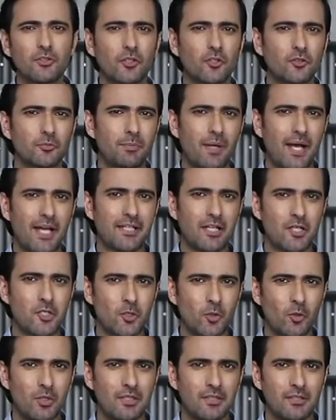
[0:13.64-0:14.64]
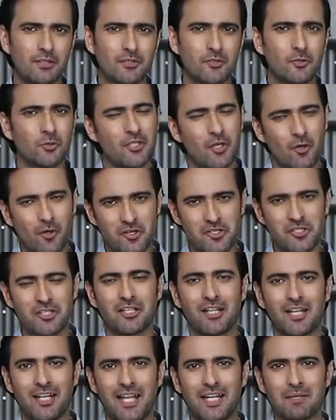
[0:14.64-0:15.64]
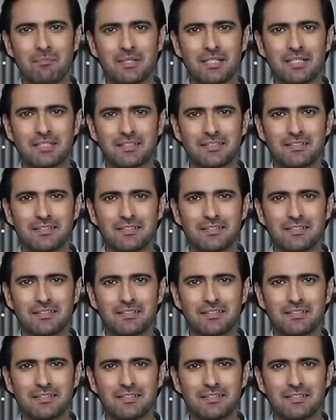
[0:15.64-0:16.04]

your spine and shoulders to their original alignment.